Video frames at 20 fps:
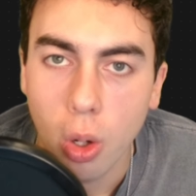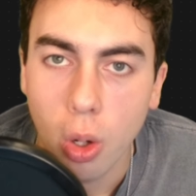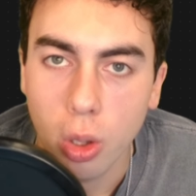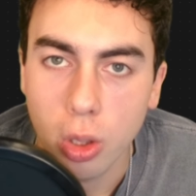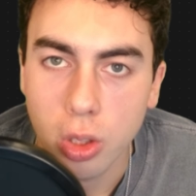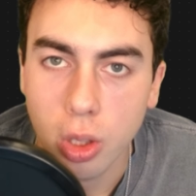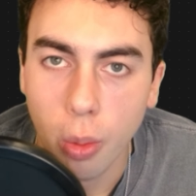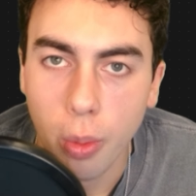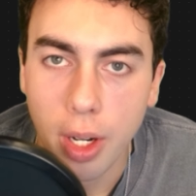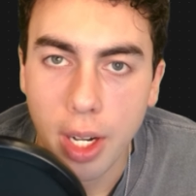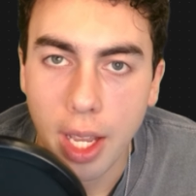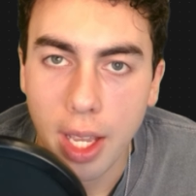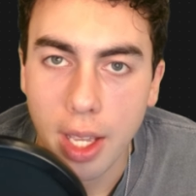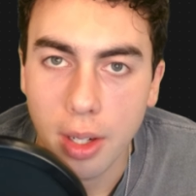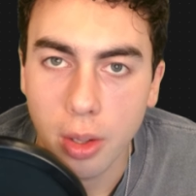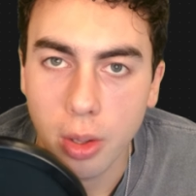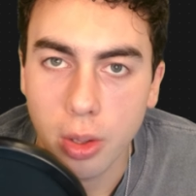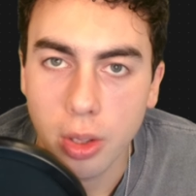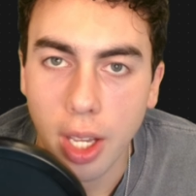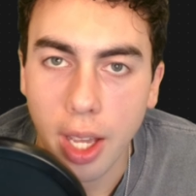or someone
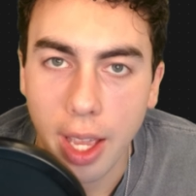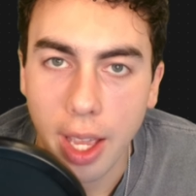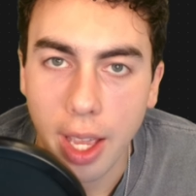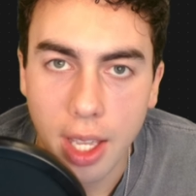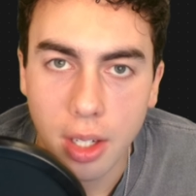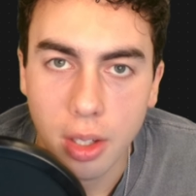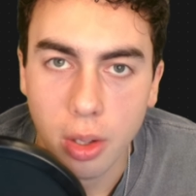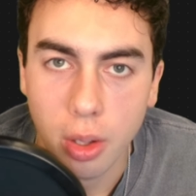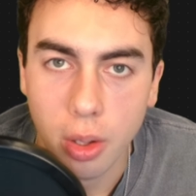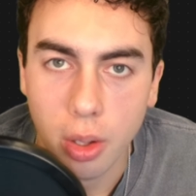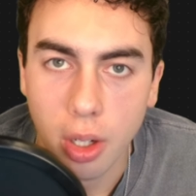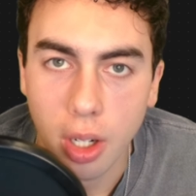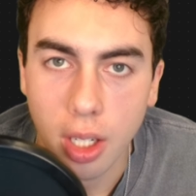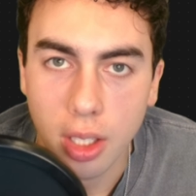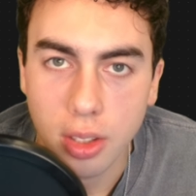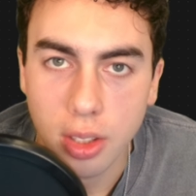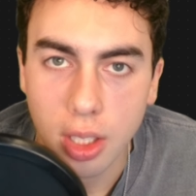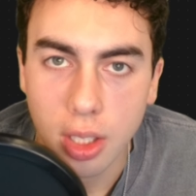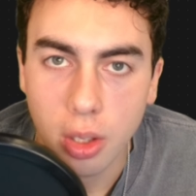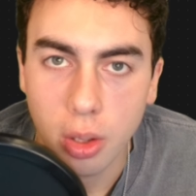handled a handler
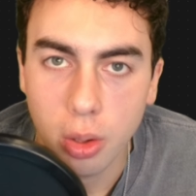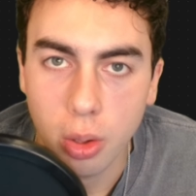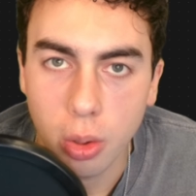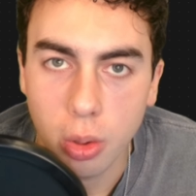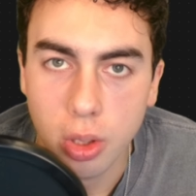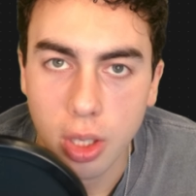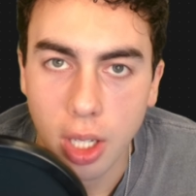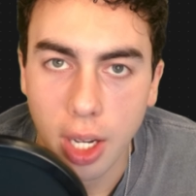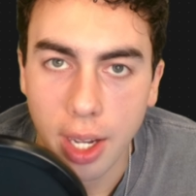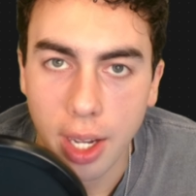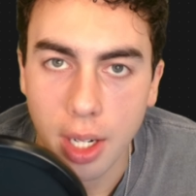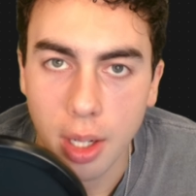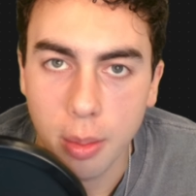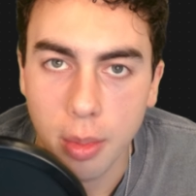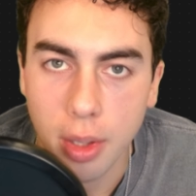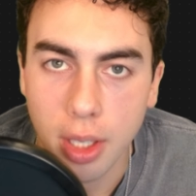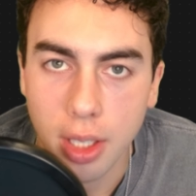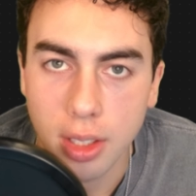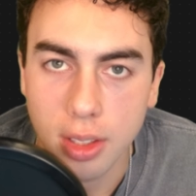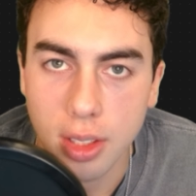a single loose
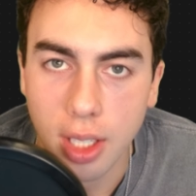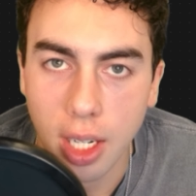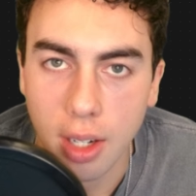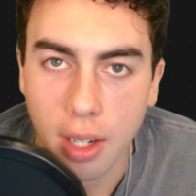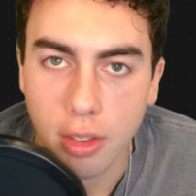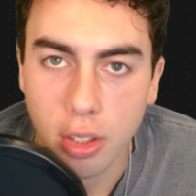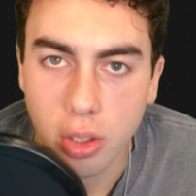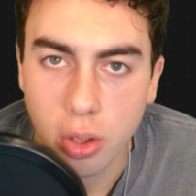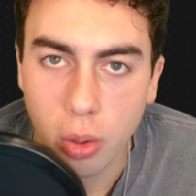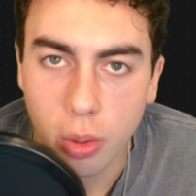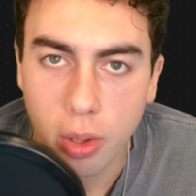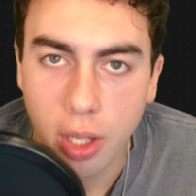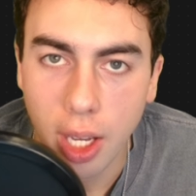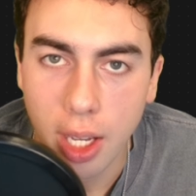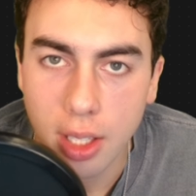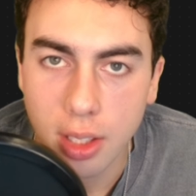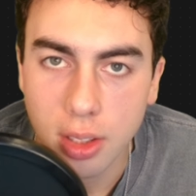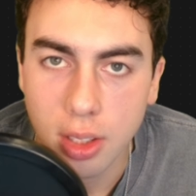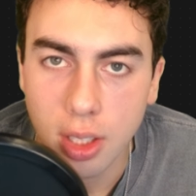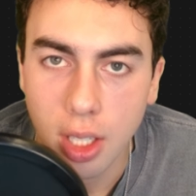item instead of a
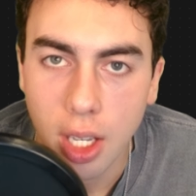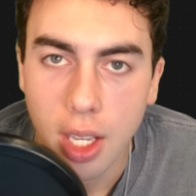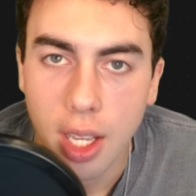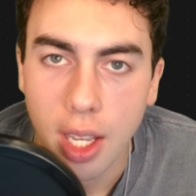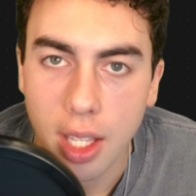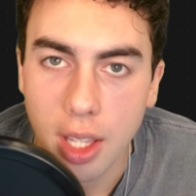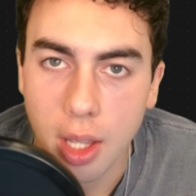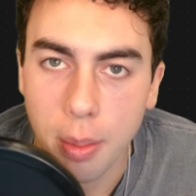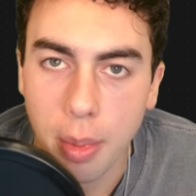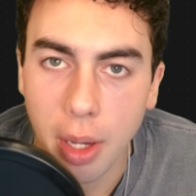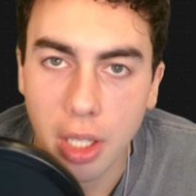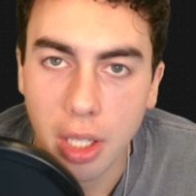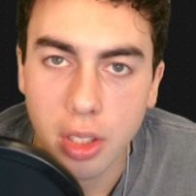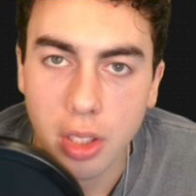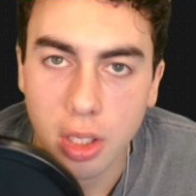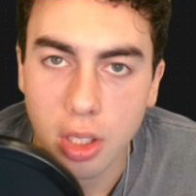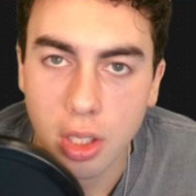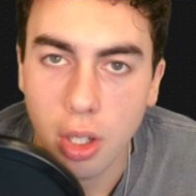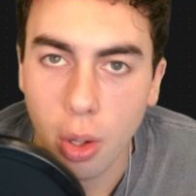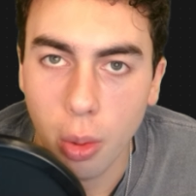suitcase and the belt
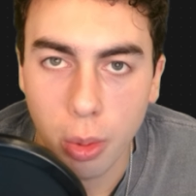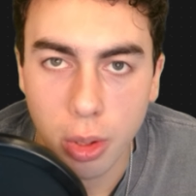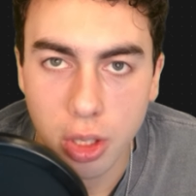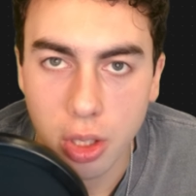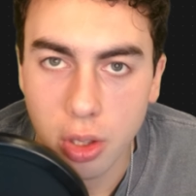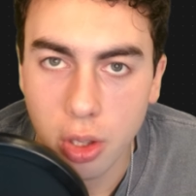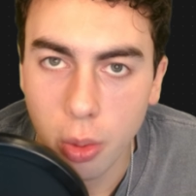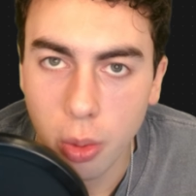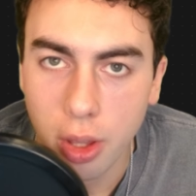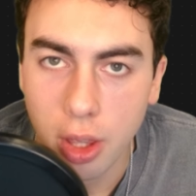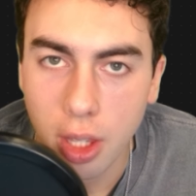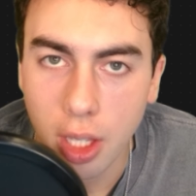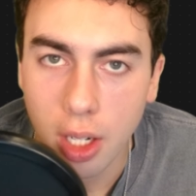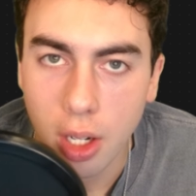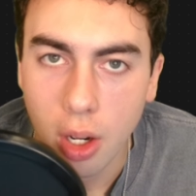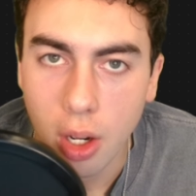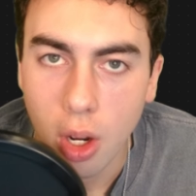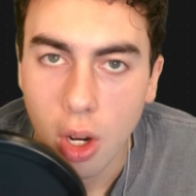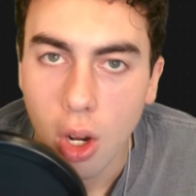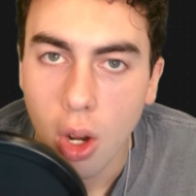doesn't know what to do with
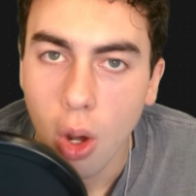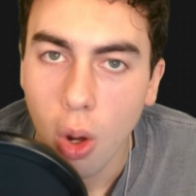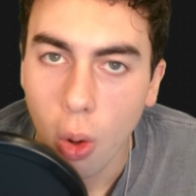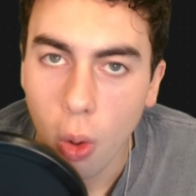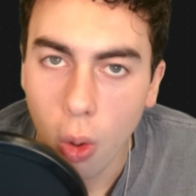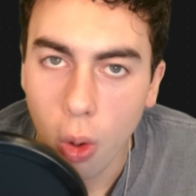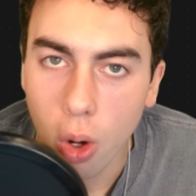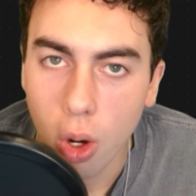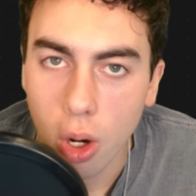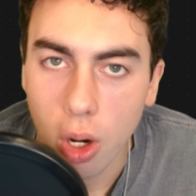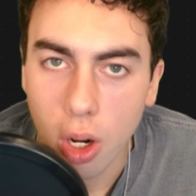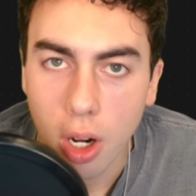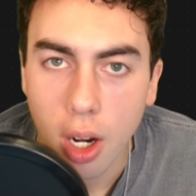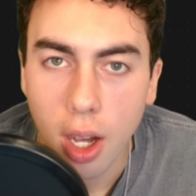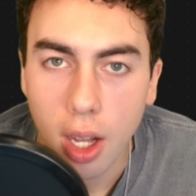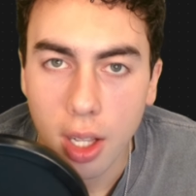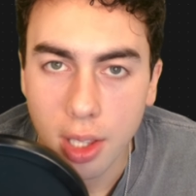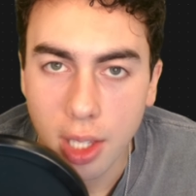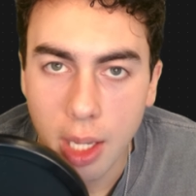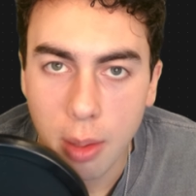it,
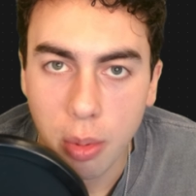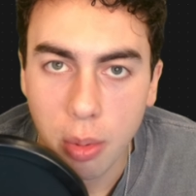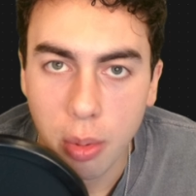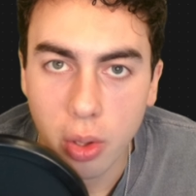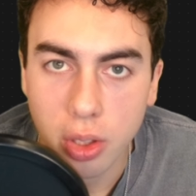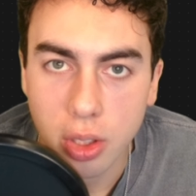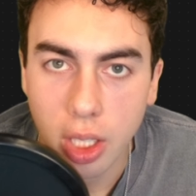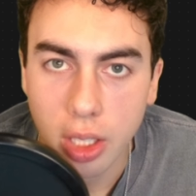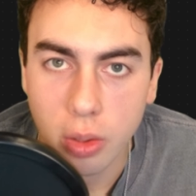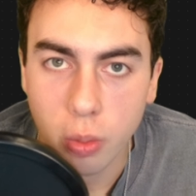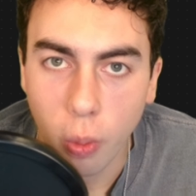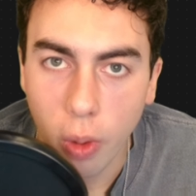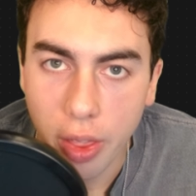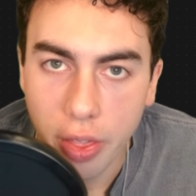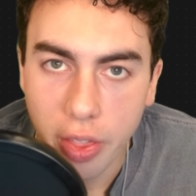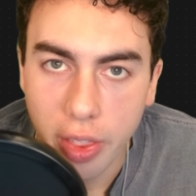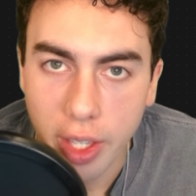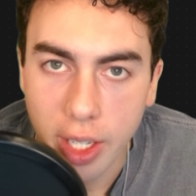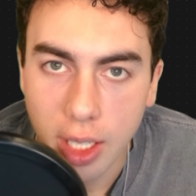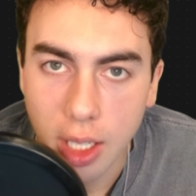or a label says
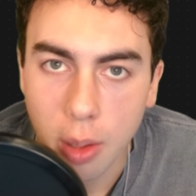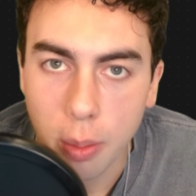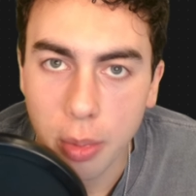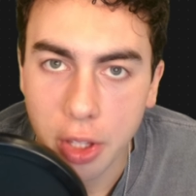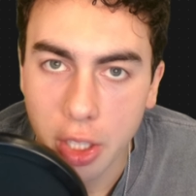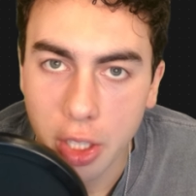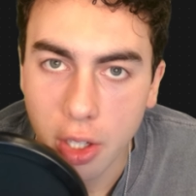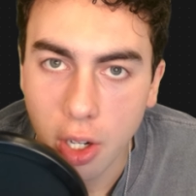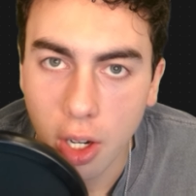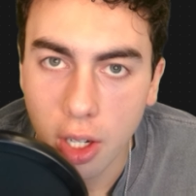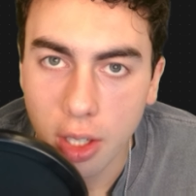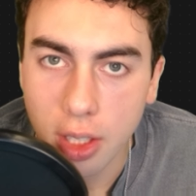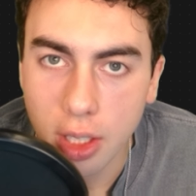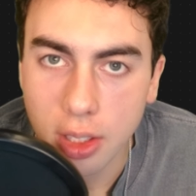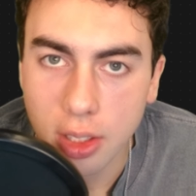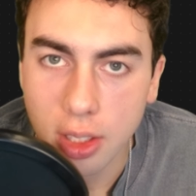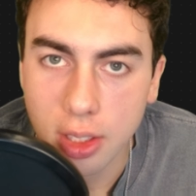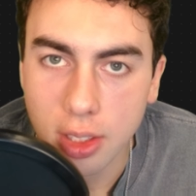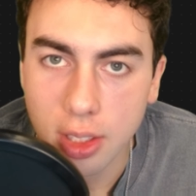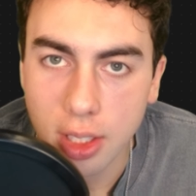one thing but the
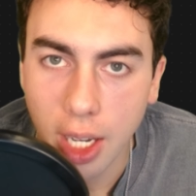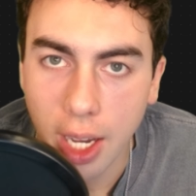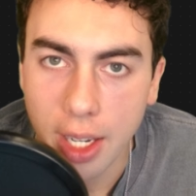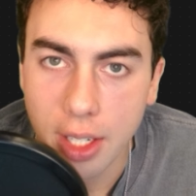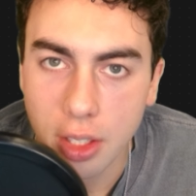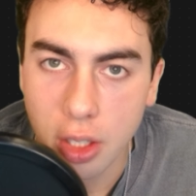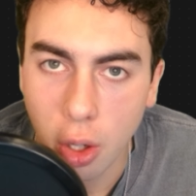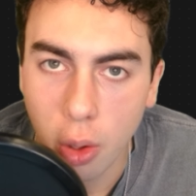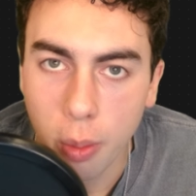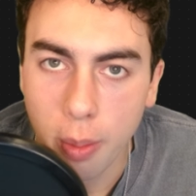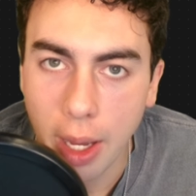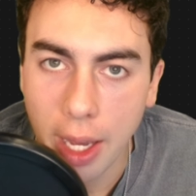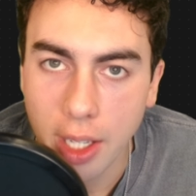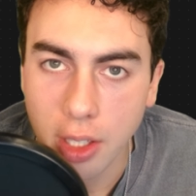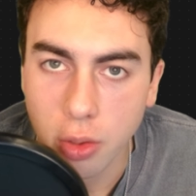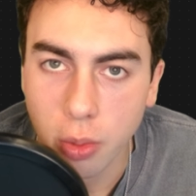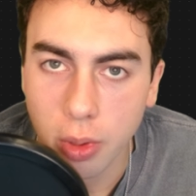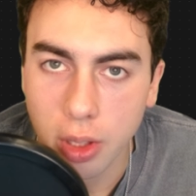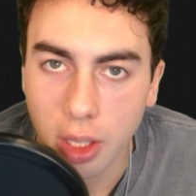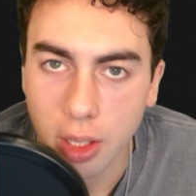contents inside don't
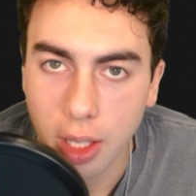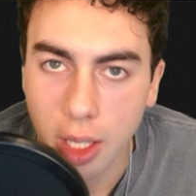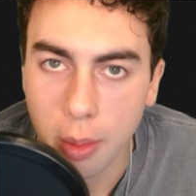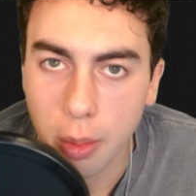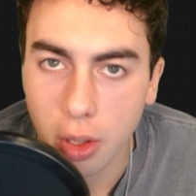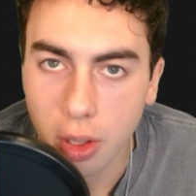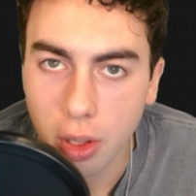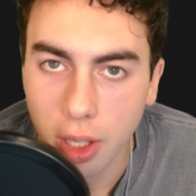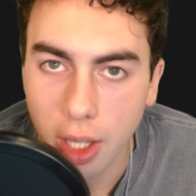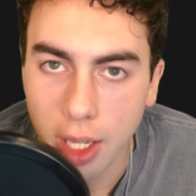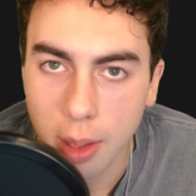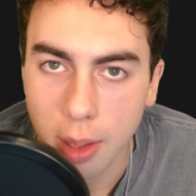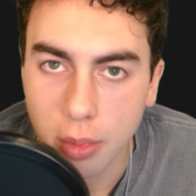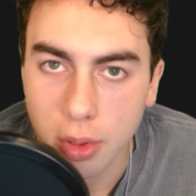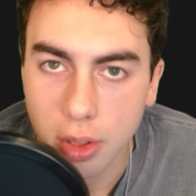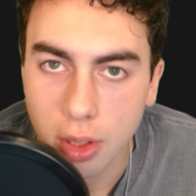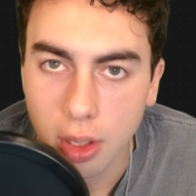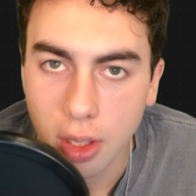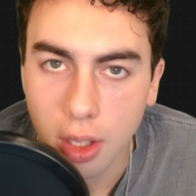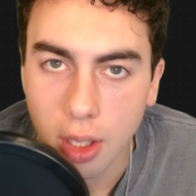match what the label
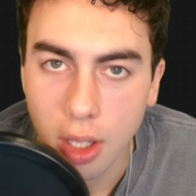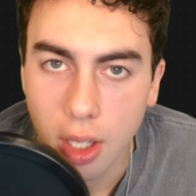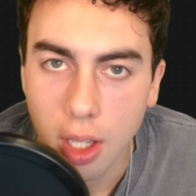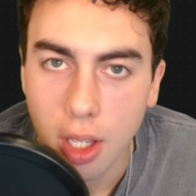claims.